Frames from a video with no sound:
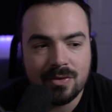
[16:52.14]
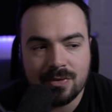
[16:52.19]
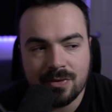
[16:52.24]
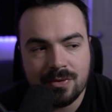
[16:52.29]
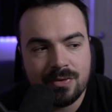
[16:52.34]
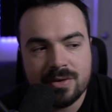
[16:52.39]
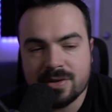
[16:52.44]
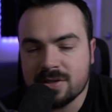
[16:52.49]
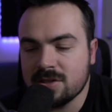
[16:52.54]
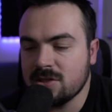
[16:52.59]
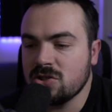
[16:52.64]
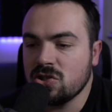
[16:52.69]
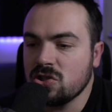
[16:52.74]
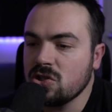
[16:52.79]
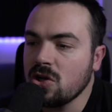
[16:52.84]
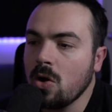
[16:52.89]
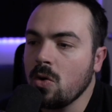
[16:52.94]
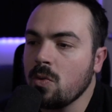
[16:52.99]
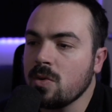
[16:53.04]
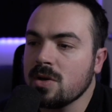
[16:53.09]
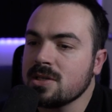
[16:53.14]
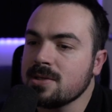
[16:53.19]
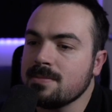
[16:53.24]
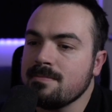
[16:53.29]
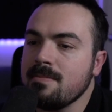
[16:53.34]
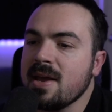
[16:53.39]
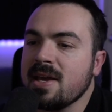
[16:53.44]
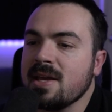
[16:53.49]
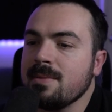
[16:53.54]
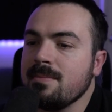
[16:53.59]
this show is
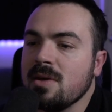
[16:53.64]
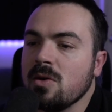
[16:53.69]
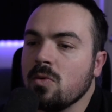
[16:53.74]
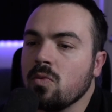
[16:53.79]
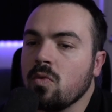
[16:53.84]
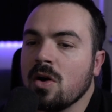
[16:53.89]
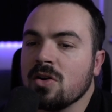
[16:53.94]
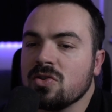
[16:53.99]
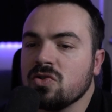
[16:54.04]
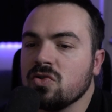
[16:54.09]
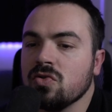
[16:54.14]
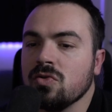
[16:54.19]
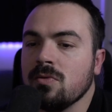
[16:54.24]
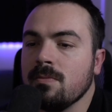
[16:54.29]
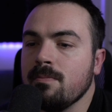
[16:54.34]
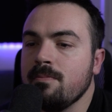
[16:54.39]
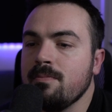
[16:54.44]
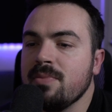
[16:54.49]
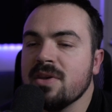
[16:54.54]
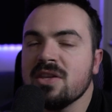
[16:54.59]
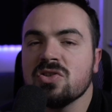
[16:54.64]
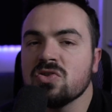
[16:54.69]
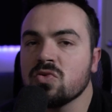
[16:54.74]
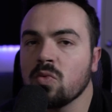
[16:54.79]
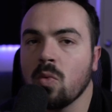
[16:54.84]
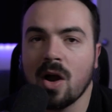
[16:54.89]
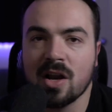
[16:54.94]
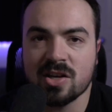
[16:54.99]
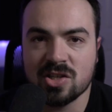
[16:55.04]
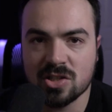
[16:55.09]
making me want to binge
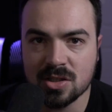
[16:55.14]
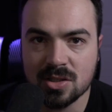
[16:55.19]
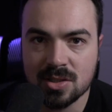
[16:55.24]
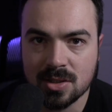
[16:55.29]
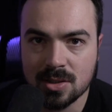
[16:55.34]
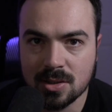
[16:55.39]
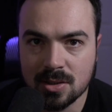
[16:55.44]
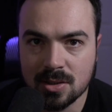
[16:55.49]
watch it.